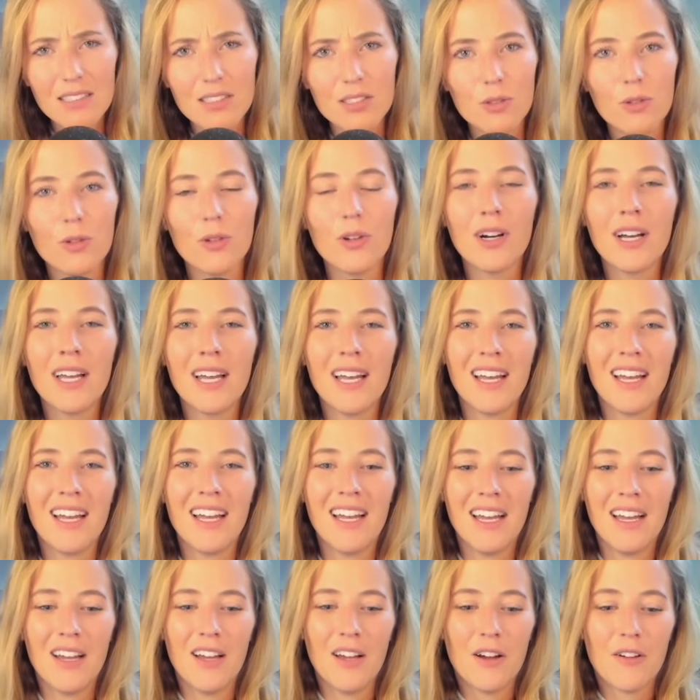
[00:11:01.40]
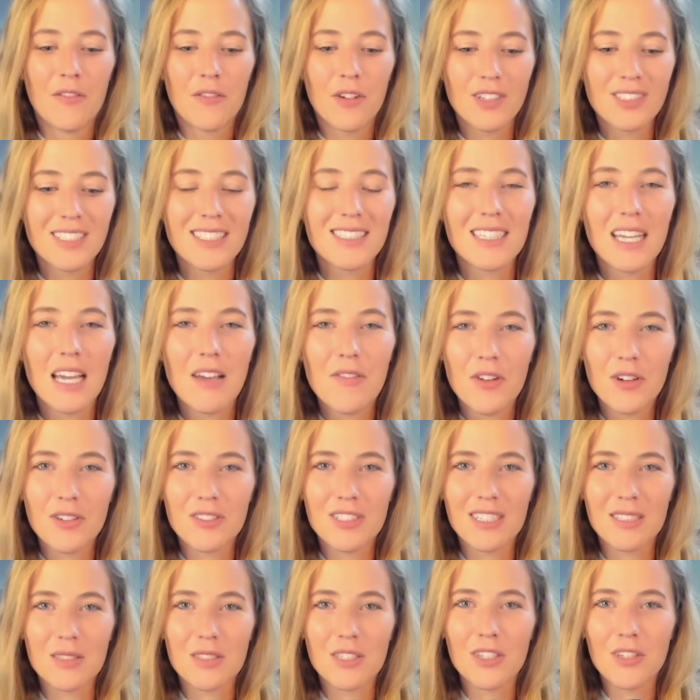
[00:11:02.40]
school. Versus if you're
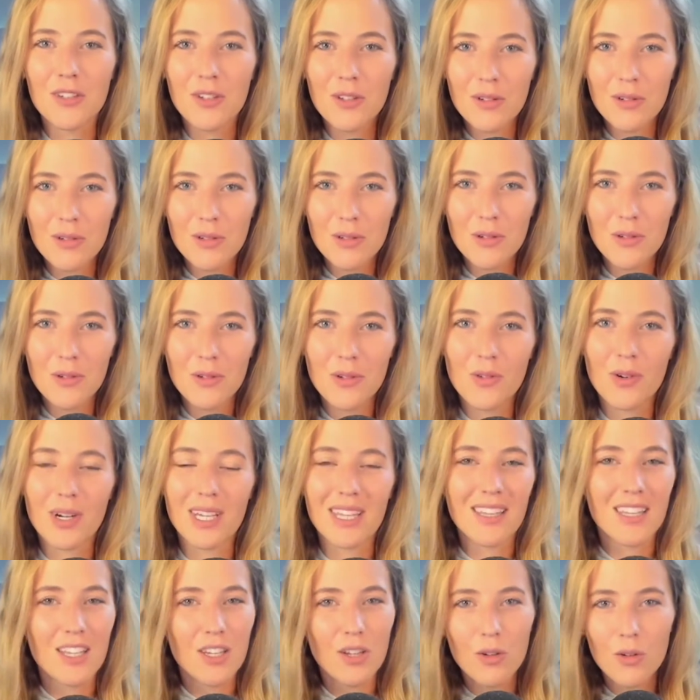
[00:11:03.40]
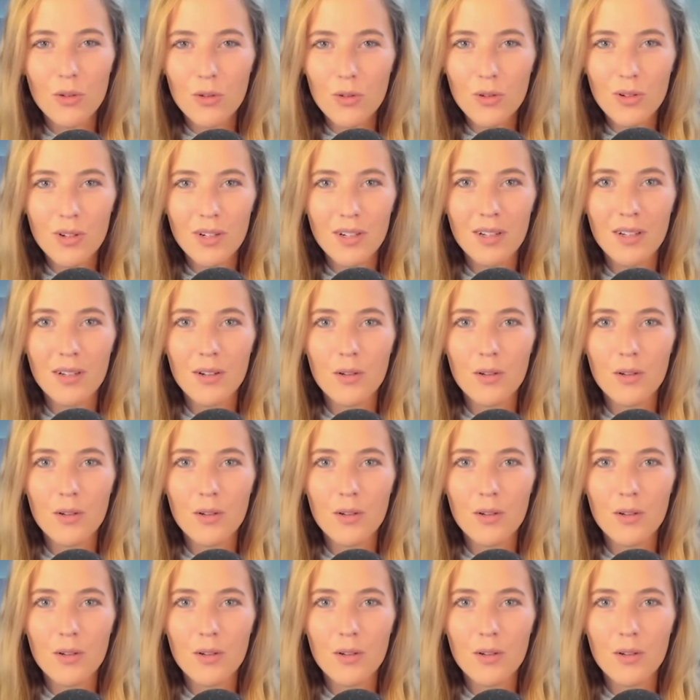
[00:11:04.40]
just you with you,